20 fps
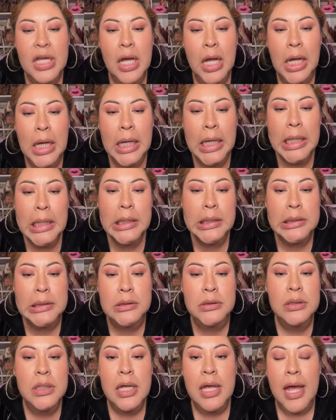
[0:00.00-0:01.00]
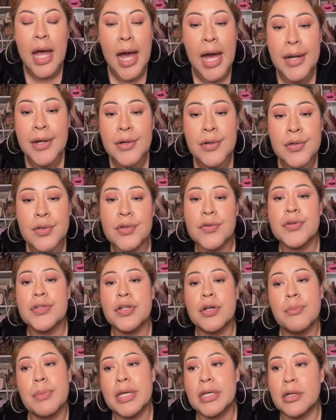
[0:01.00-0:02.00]
Huh. I didn't know you could
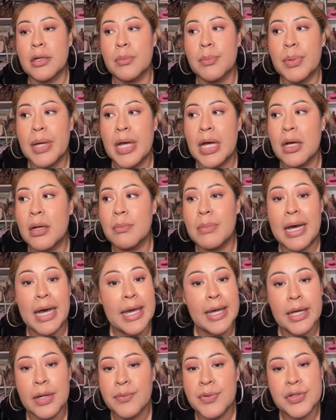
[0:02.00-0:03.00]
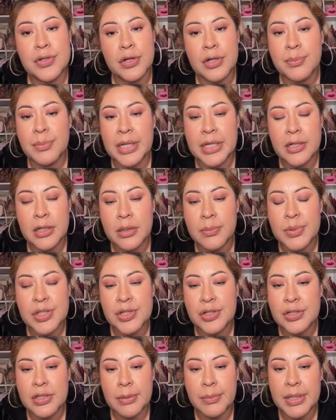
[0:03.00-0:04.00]
return makeup. Um, I hate returning makeup. It's
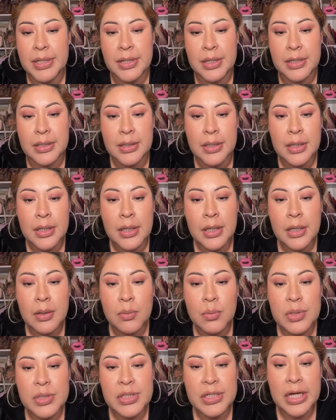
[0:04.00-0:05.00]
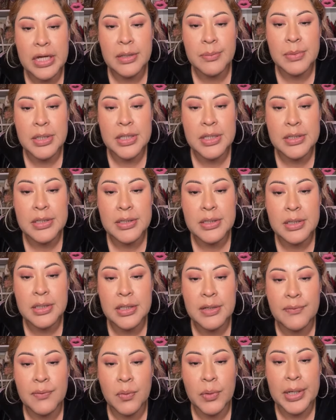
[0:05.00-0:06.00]
just not my thing. What time is the
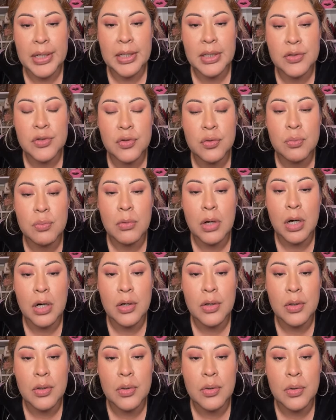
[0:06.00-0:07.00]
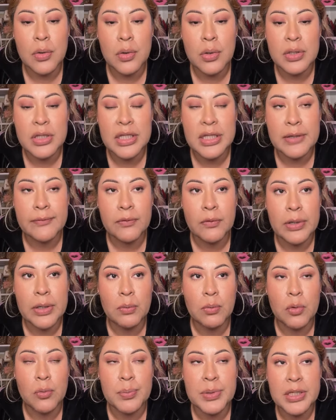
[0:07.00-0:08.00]
giveaway? Tomorrow, the giveaway
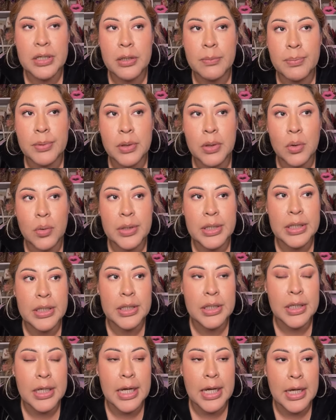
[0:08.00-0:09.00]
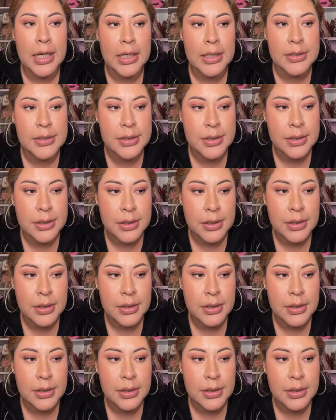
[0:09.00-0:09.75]
will be uploaded at...